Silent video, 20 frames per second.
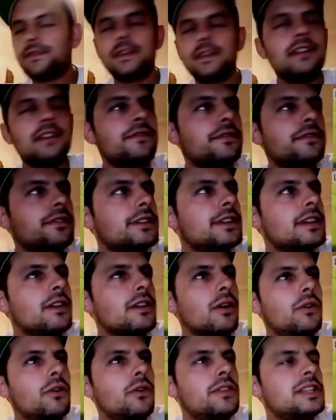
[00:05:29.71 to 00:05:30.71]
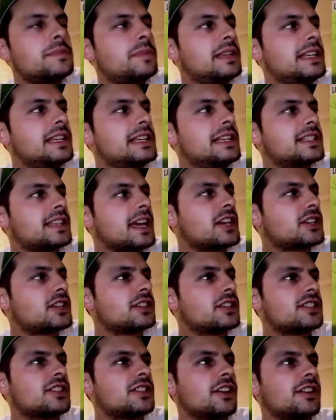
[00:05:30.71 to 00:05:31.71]
if all these police
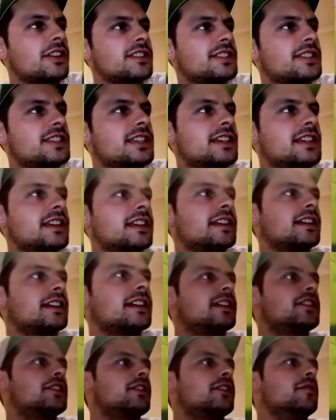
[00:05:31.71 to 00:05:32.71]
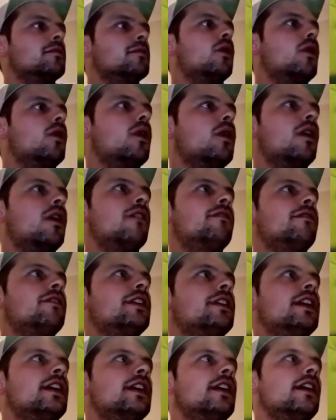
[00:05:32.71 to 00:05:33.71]
stations started seeing, you know, more of
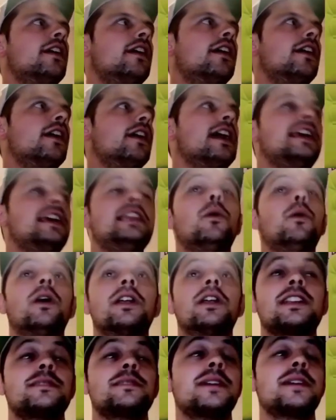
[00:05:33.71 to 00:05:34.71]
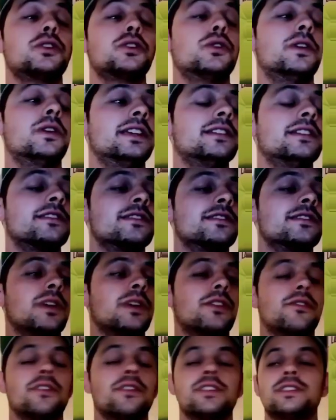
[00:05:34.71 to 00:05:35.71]
anyone, doesn't matter who it is,
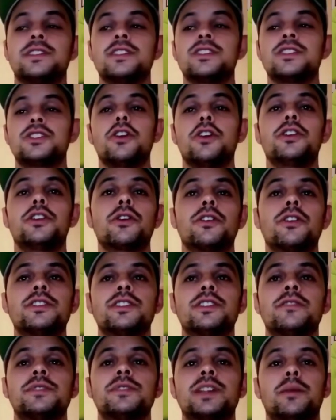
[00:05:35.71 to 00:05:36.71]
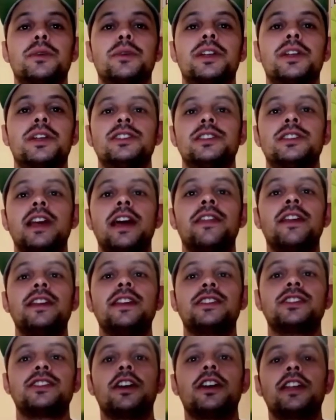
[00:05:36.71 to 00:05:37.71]
whether it's Stone or it's someone else, and they
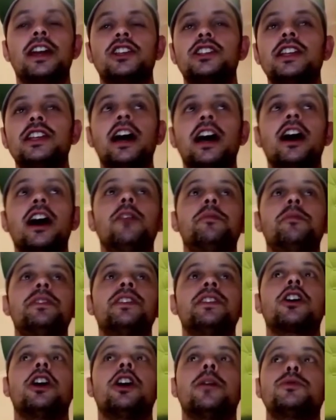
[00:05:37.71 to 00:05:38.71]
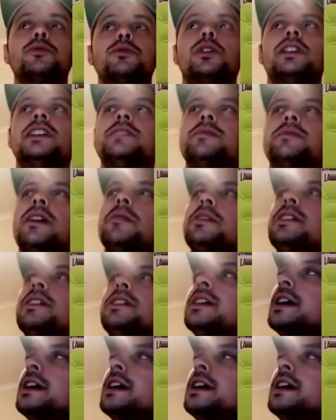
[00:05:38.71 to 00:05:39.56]
start actually helping the cops, or at least maybe